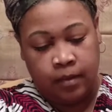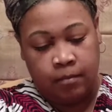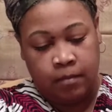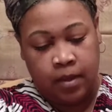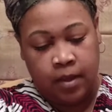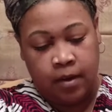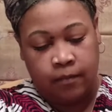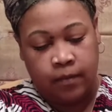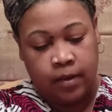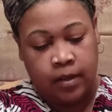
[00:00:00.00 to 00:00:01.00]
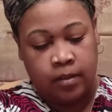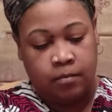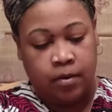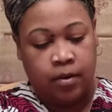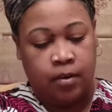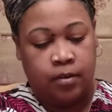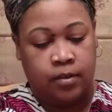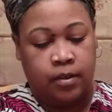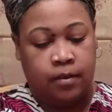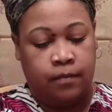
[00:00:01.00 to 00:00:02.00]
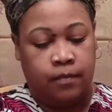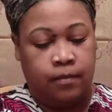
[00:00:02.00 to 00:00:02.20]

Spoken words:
And be careful not to burn yourself.